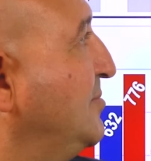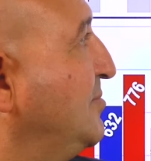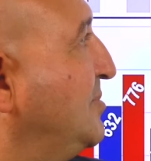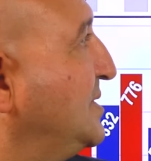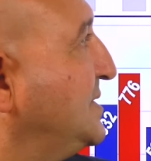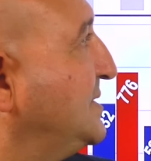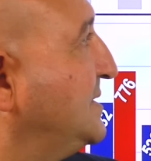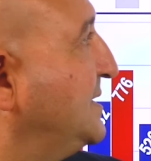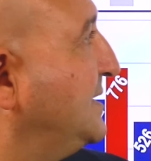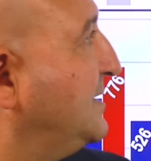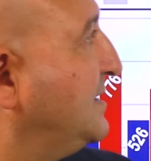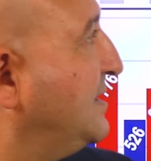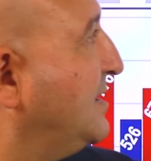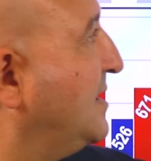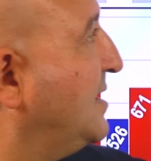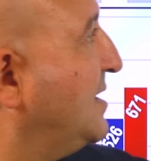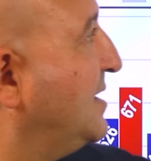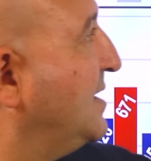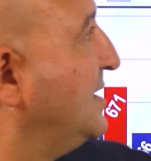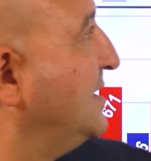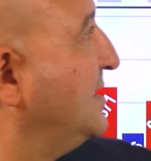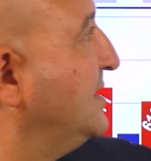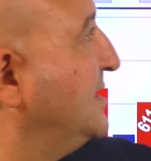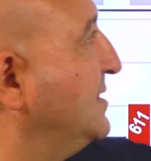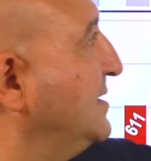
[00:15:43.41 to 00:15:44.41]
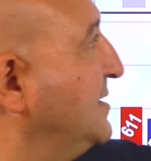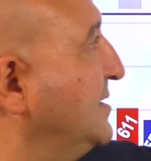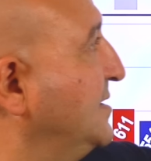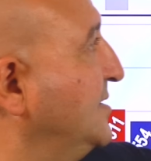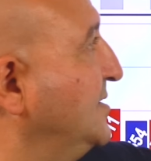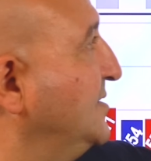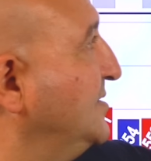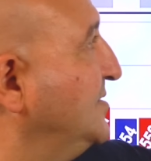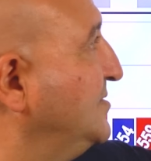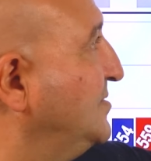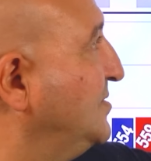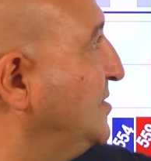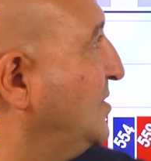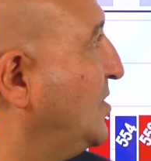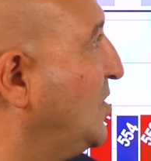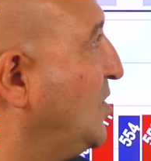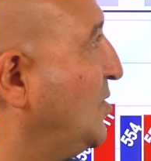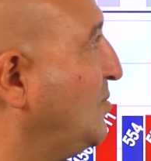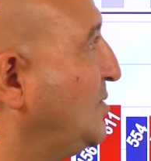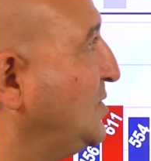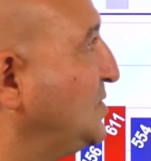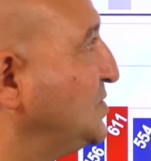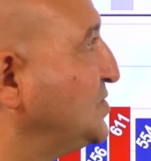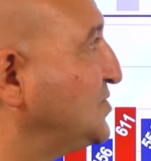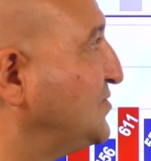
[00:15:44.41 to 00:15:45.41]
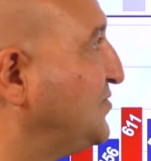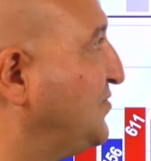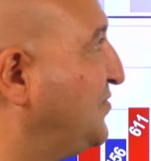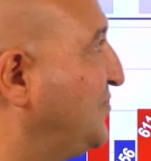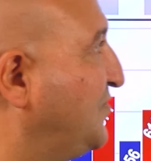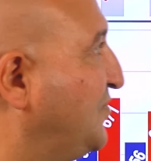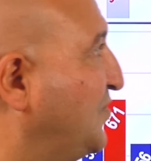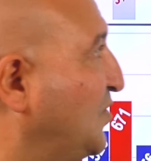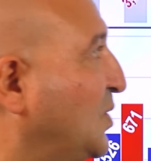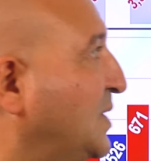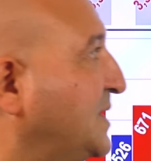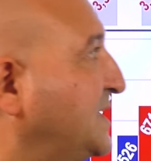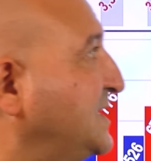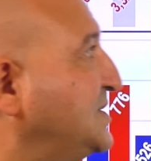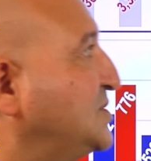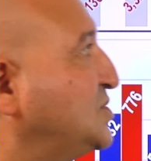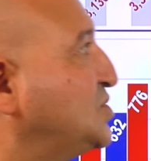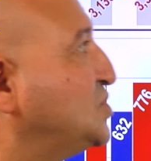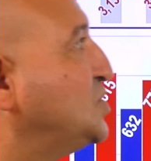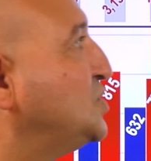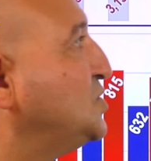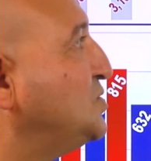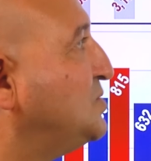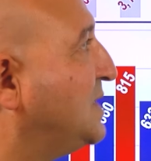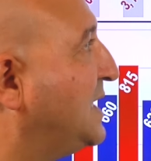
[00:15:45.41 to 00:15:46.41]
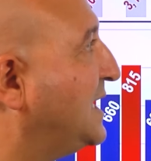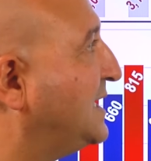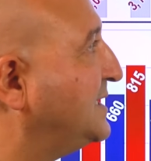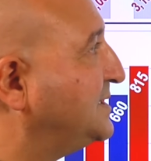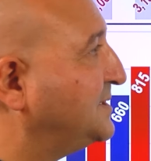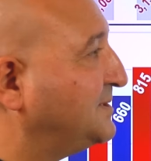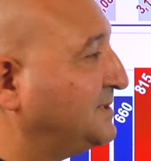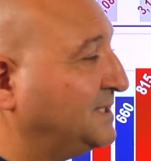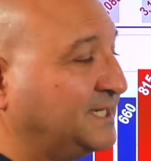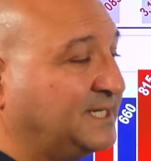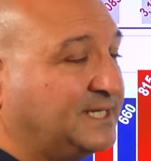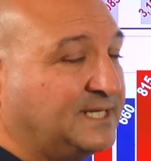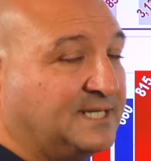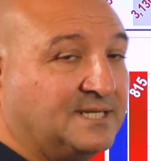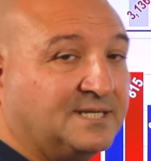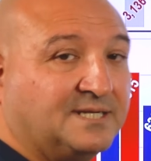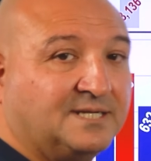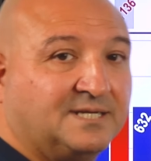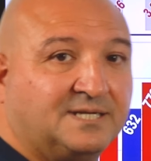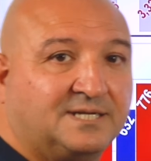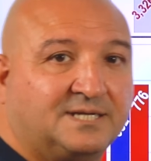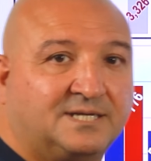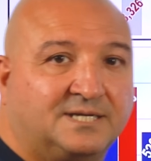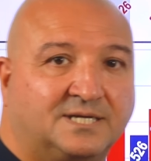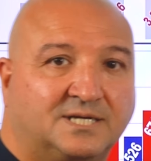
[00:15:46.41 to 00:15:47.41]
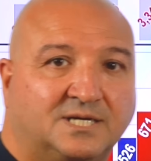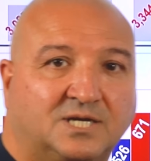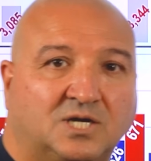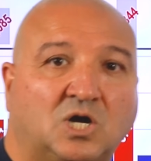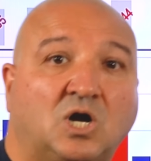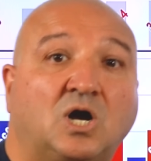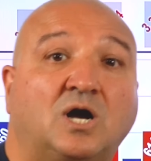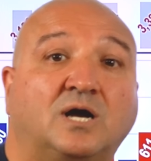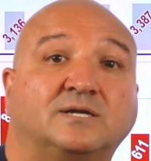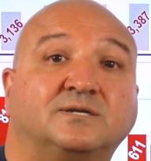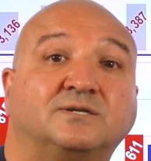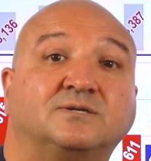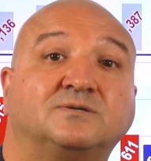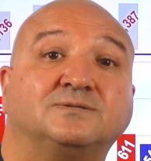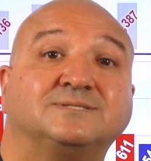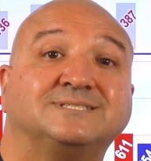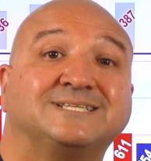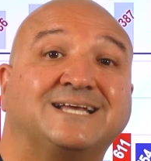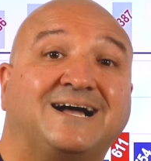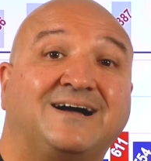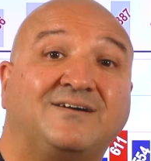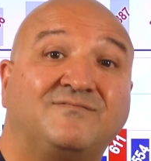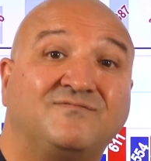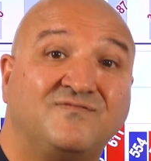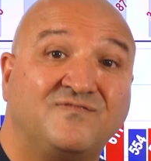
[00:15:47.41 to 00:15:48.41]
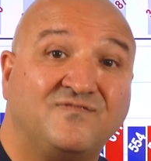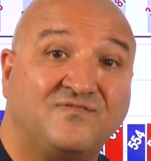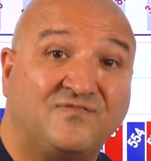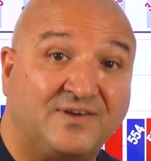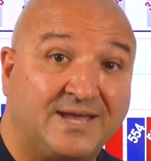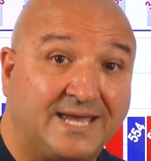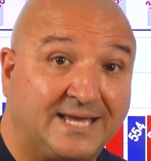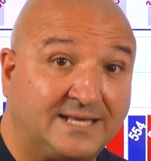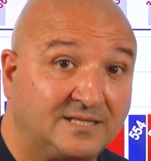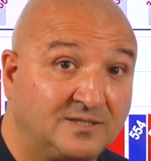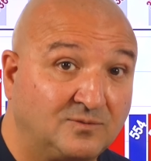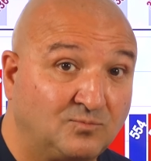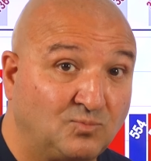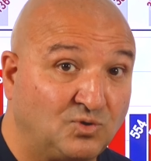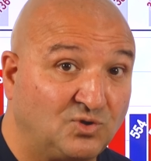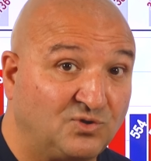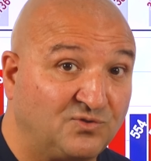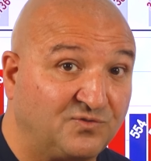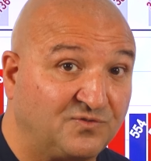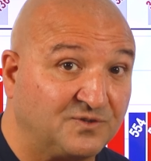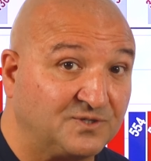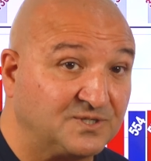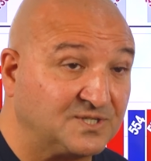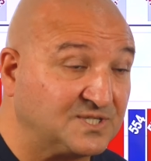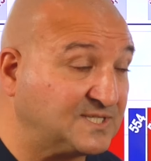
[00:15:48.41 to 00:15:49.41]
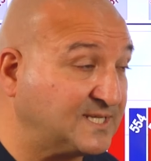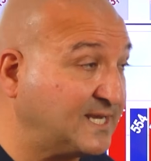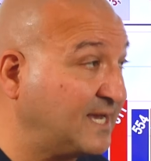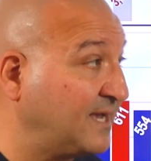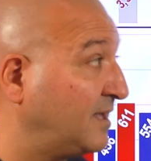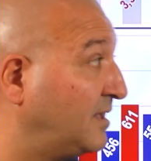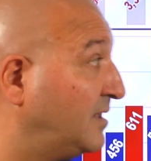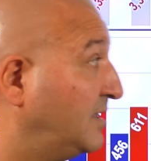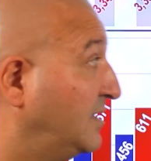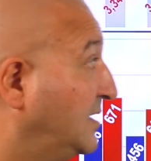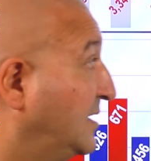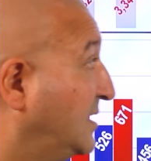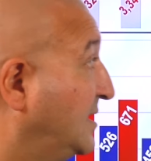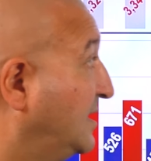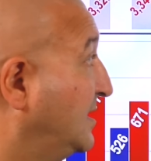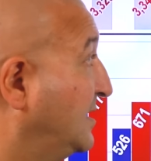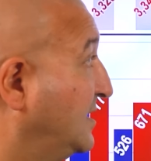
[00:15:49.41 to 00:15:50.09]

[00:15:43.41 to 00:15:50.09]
But there are almost 4,200 condos available for sale.